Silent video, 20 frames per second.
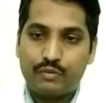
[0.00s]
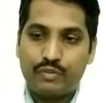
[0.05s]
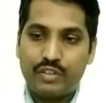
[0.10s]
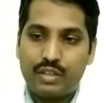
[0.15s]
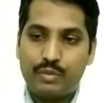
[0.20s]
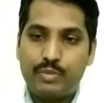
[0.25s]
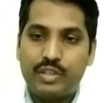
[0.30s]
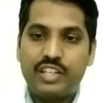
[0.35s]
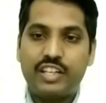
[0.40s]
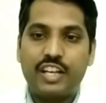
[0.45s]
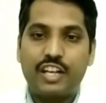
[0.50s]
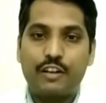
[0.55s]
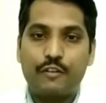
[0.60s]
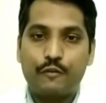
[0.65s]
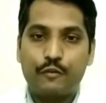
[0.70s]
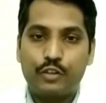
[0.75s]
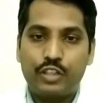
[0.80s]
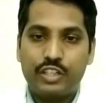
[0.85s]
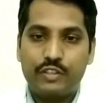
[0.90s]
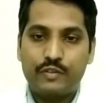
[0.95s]
will be
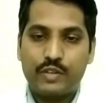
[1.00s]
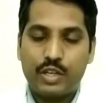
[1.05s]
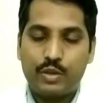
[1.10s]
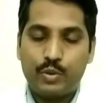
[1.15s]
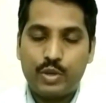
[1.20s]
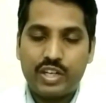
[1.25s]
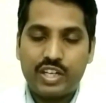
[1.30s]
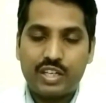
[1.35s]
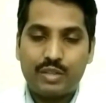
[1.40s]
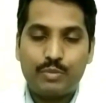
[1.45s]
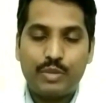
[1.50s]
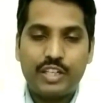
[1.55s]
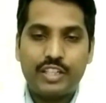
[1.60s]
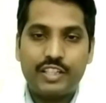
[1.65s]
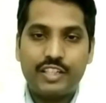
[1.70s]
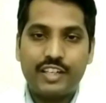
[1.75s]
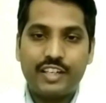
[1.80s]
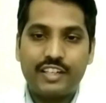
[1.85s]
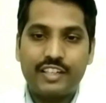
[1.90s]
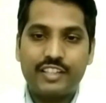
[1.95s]
carefully evaluated by
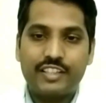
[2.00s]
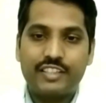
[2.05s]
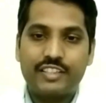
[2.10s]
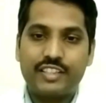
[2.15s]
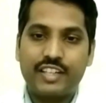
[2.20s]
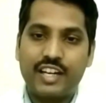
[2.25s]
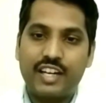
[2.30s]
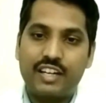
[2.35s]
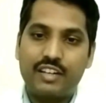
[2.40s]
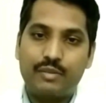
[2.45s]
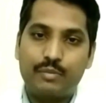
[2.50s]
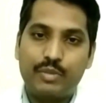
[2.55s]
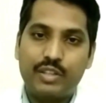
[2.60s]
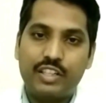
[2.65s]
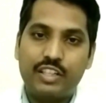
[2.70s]
the dentist and uh,